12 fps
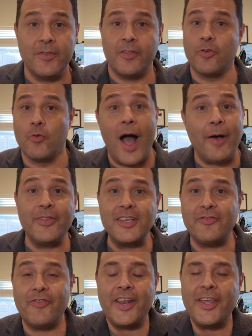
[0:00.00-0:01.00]
throughout this
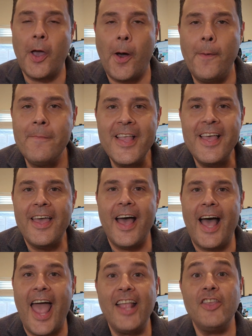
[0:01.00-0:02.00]
video,
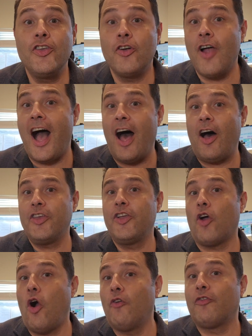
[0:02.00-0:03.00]
and
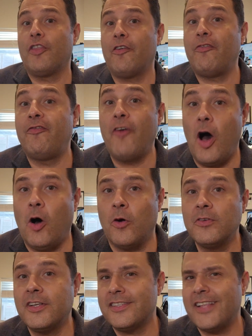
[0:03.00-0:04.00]
you're over the
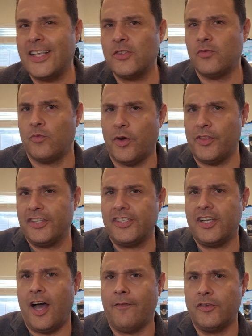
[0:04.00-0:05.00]
phone, because that's where this
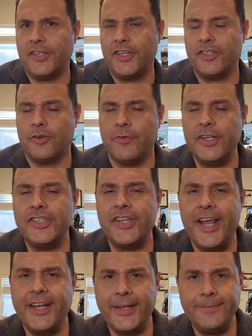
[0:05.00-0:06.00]
conversation
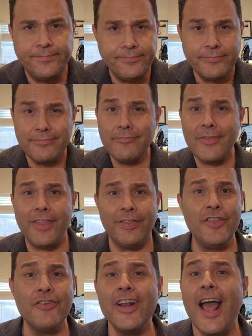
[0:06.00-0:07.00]
originated,
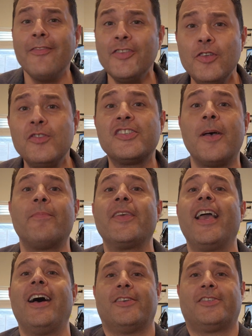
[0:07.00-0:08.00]
then you're gonna have to do
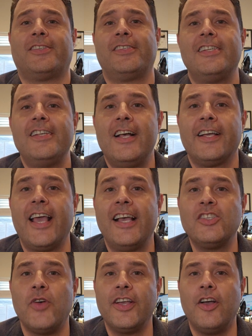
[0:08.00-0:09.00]
something else. Okay,
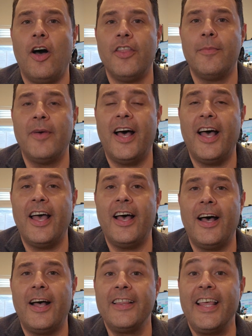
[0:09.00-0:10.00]
so I call
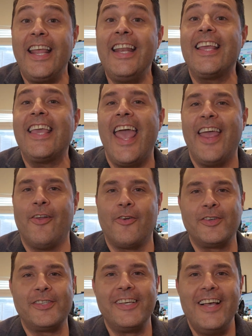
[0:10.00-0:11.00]
them
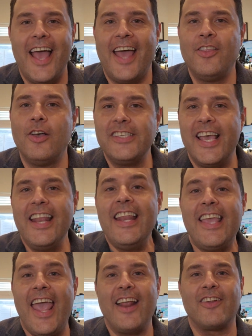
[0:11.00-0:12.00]
indicators, and those
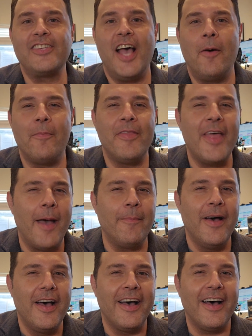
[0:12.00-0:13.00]
indicators help them
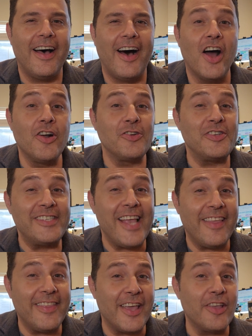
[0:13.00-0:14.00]

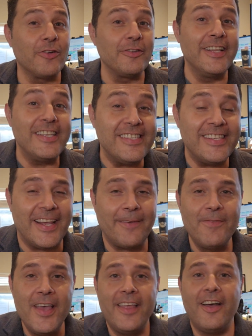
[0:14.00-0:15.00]
understand that you're listening,
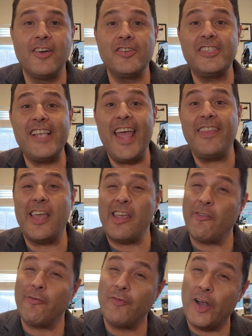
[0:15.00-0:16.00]
understand that
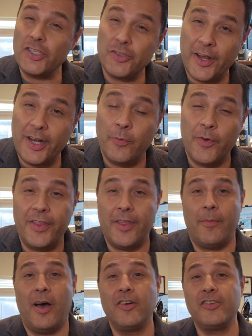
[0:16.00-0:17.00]
you're frustrated with
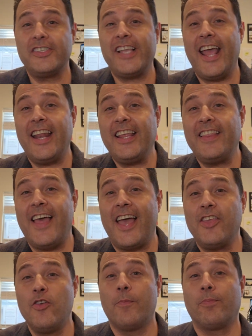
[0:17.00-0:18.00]
them, understanding
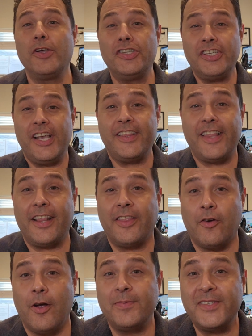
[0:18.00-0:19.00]
that you appreciate that
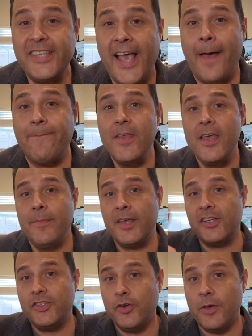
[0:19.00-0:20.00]
they're upset,
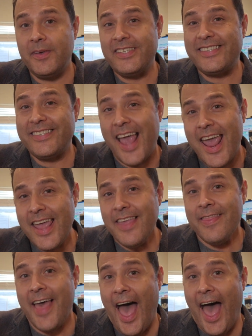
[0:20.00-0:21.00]
because you can be
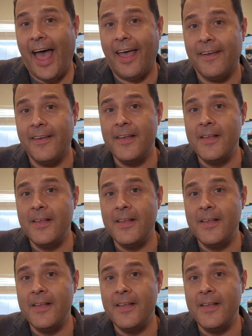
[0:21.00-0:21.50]
saying that,